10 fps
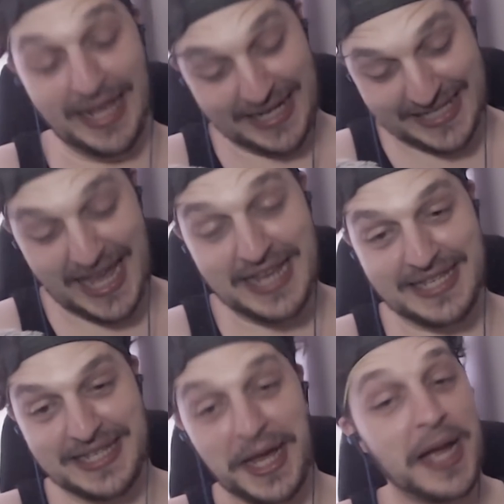And I
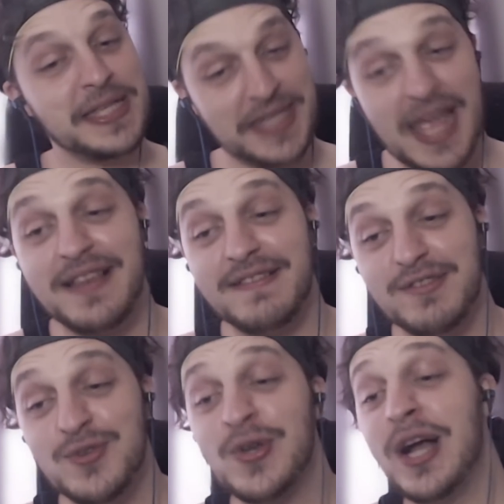said,
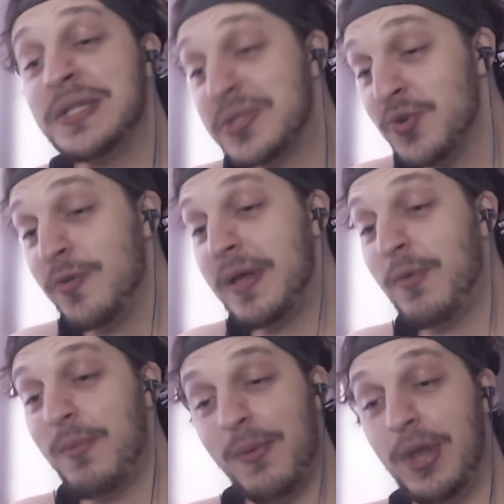you guys saw me
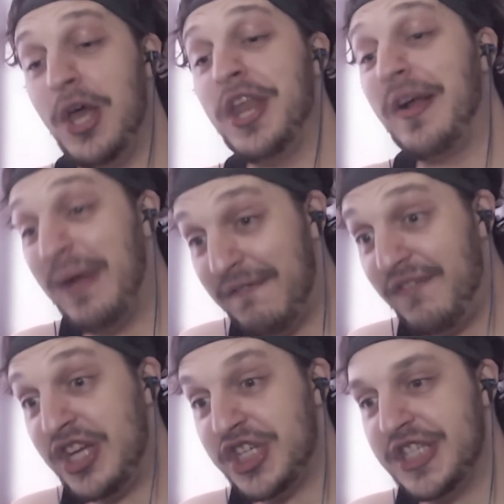when we were learning about
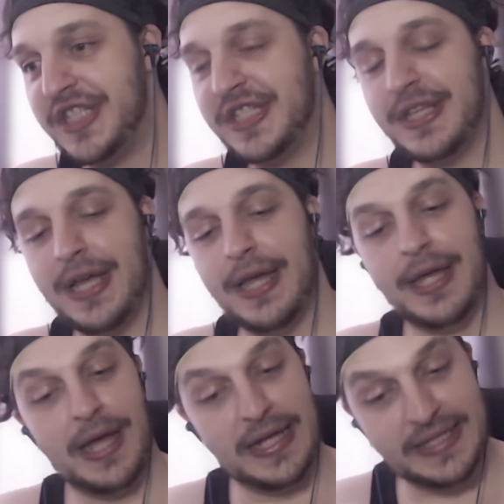fishes.
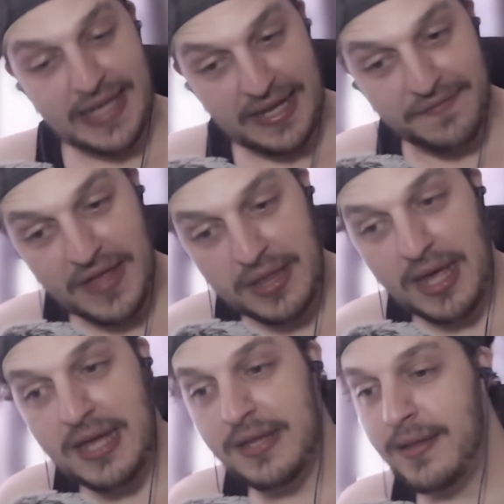I said, if this
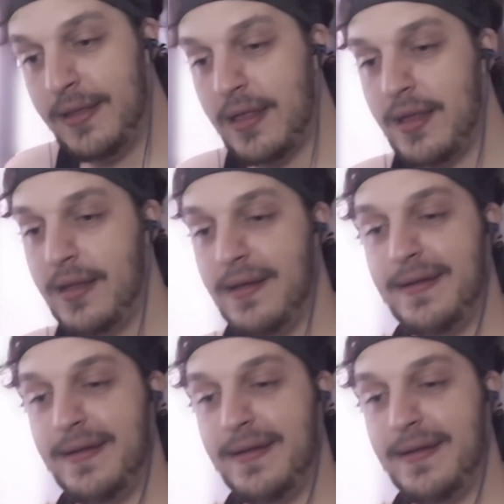ends